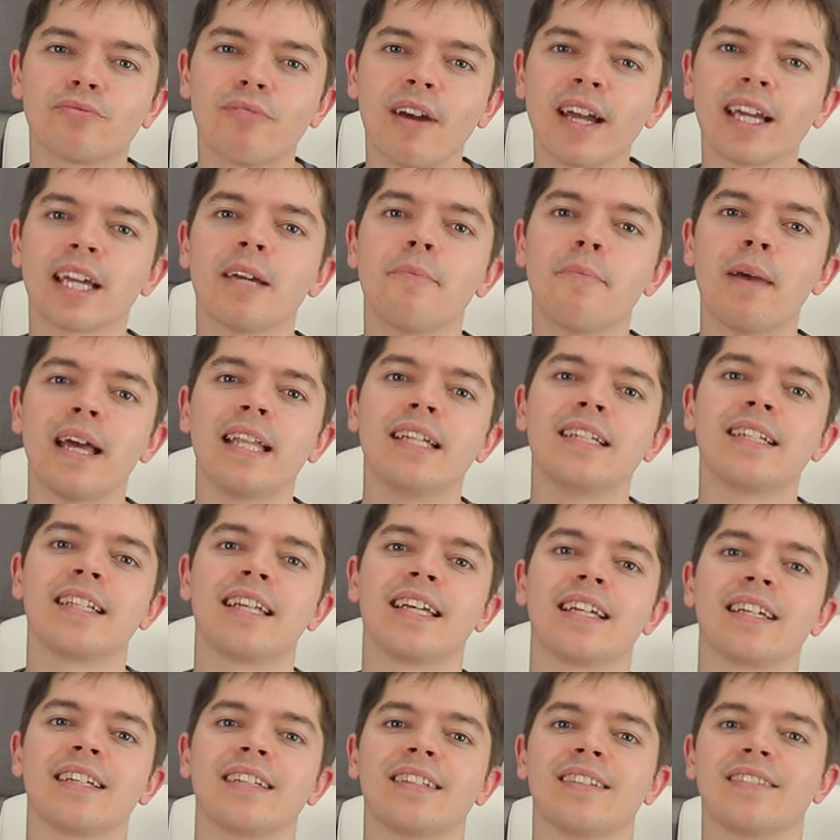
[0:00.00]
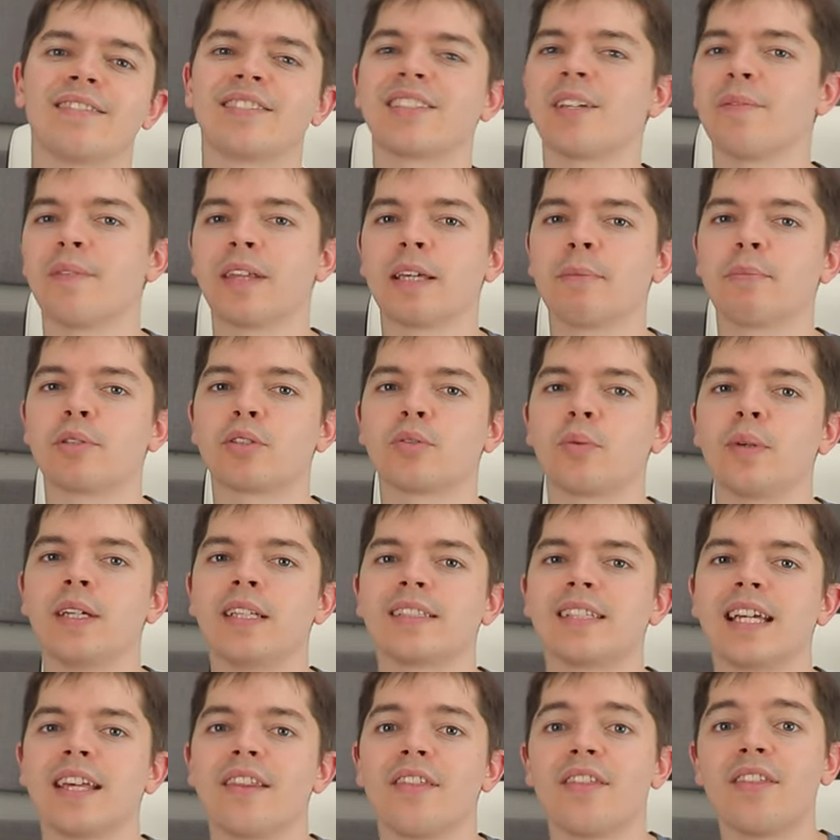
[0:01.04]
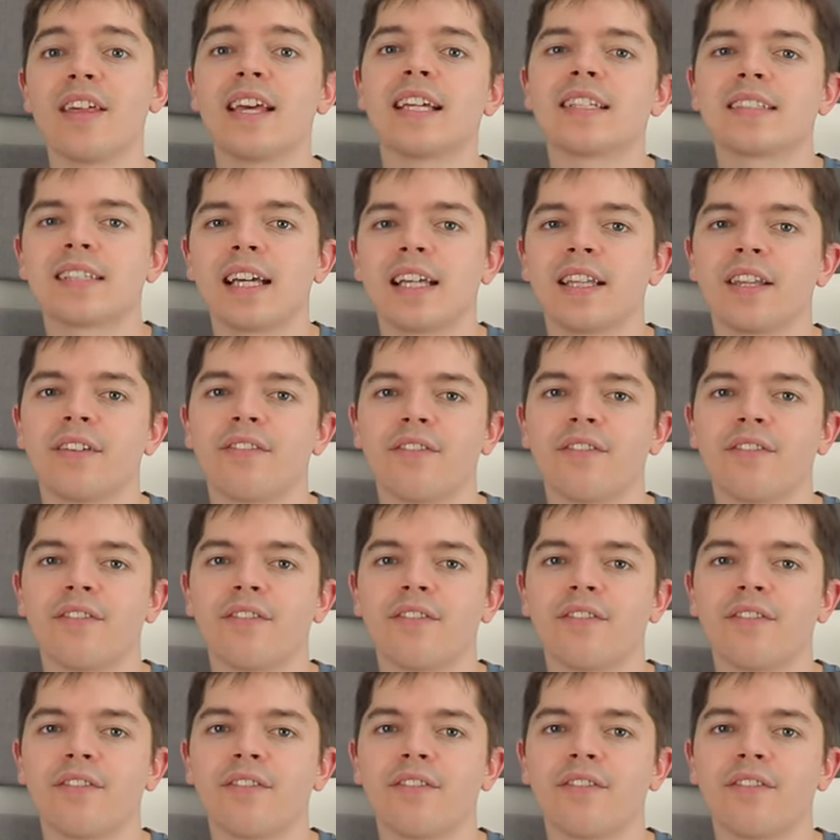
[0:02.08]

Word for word: recommending something between, say, this and the